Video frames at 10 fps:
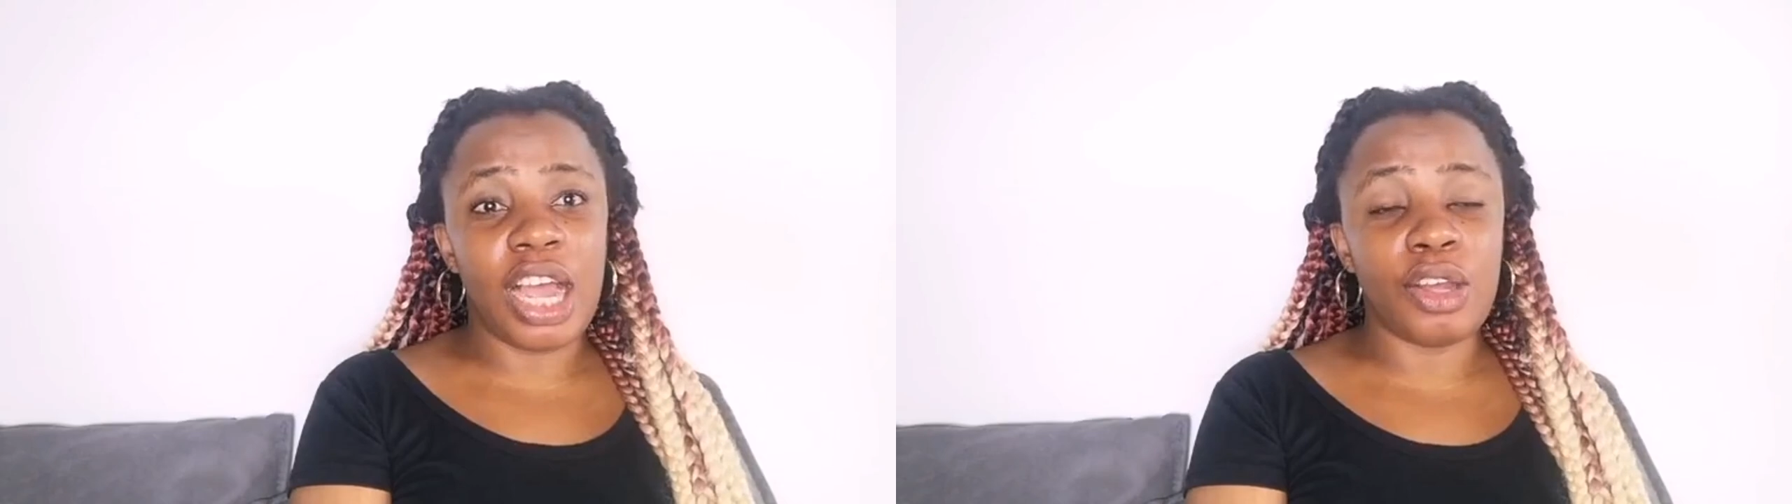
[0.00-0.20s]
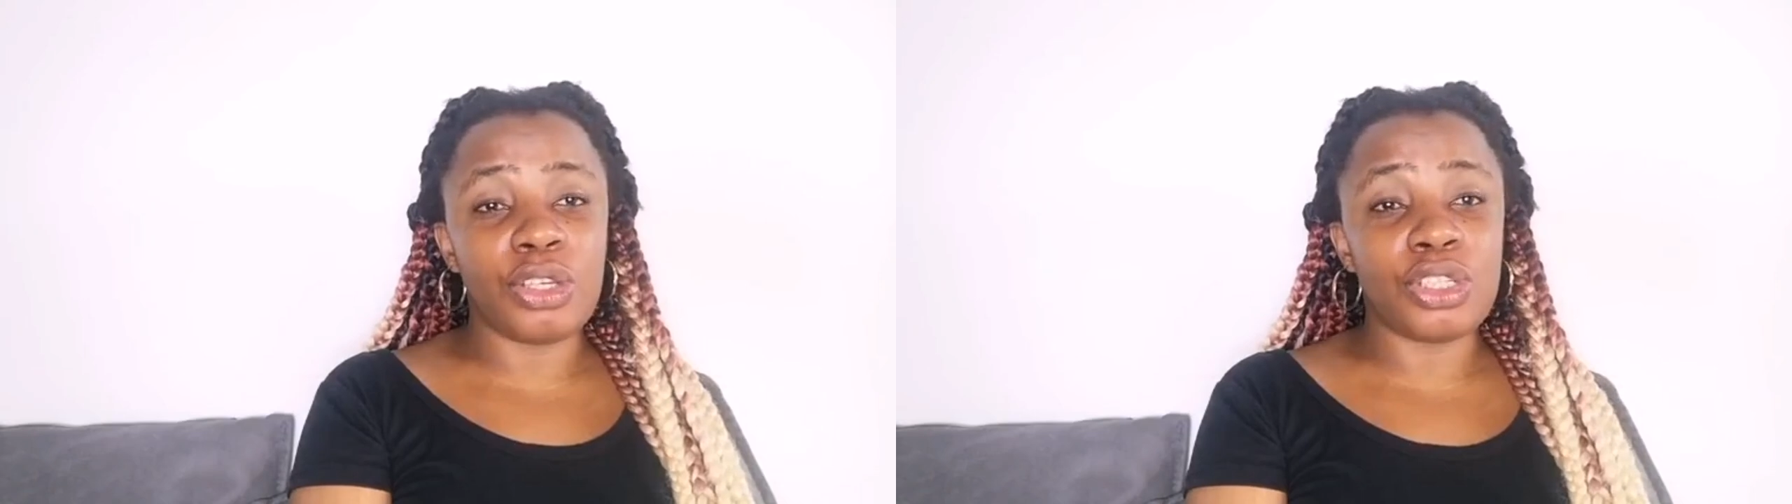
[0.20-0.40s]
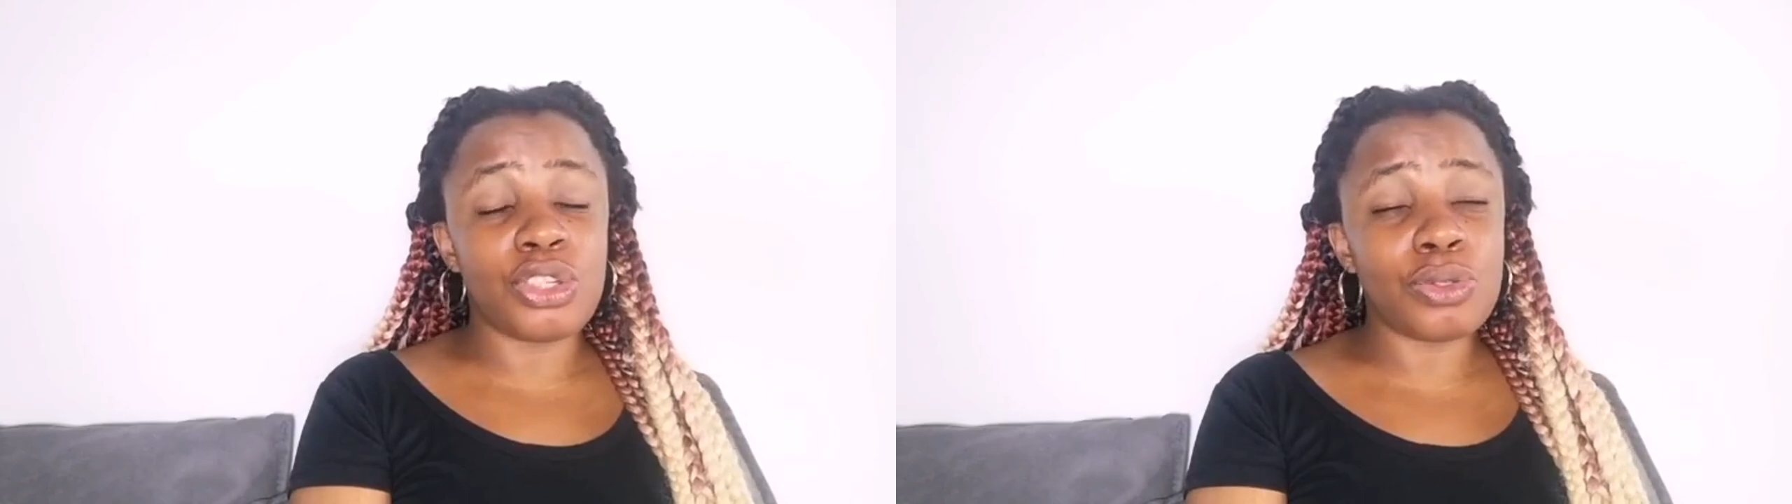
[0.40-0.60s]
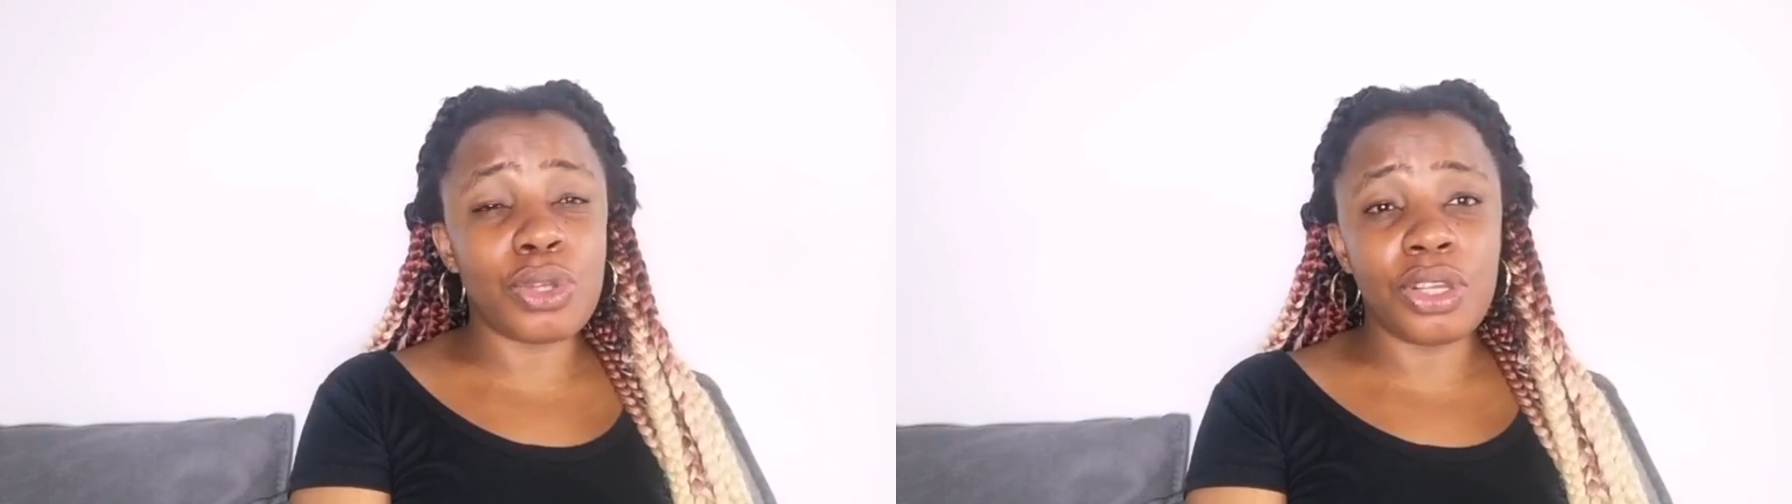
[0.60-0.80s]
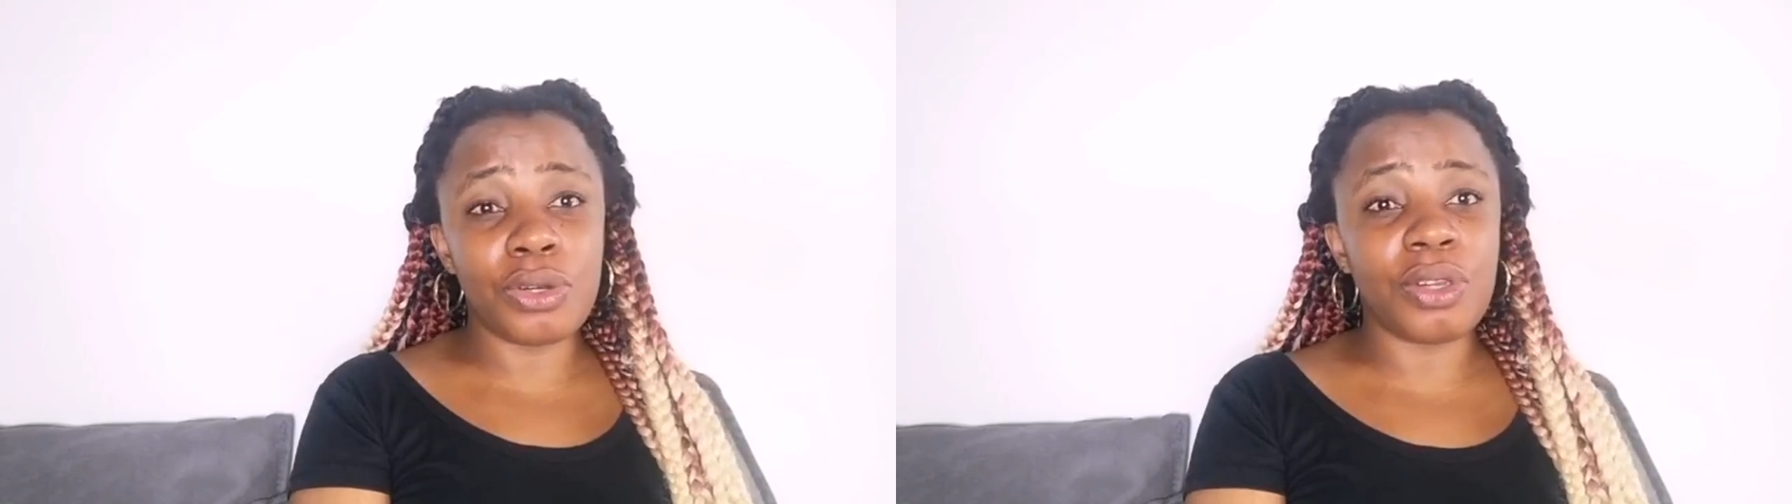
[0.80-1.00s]
it's
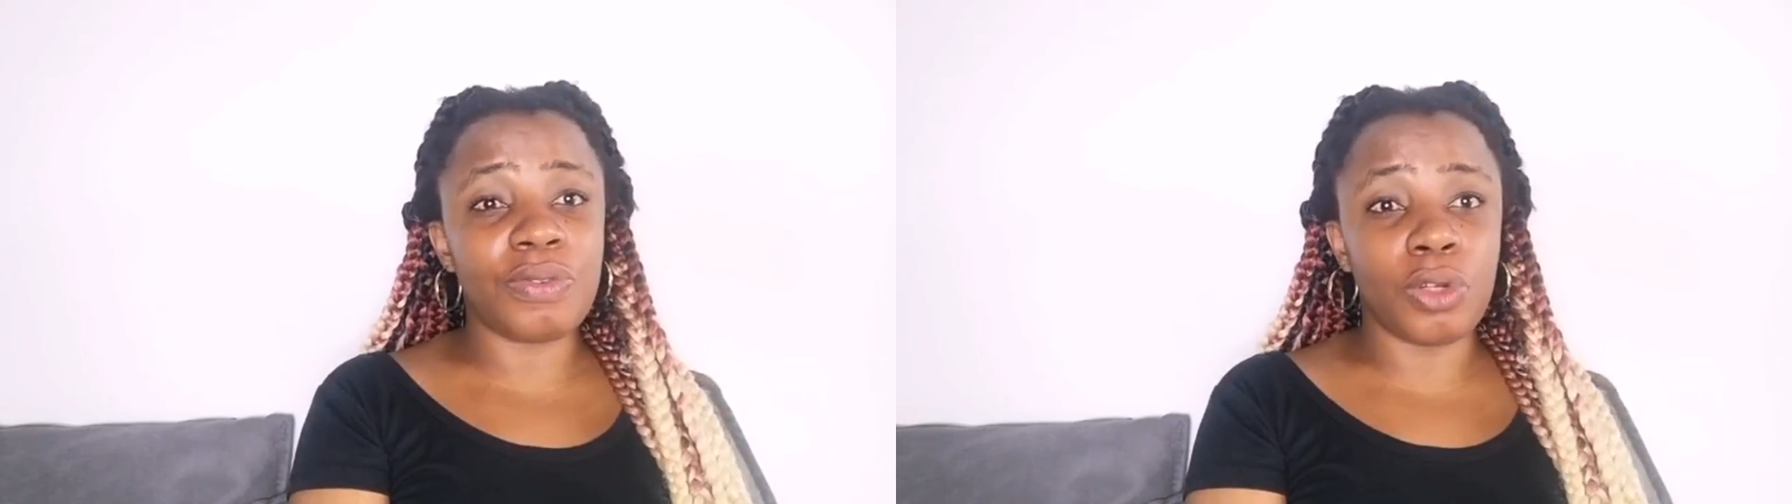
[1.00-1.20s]
also good if you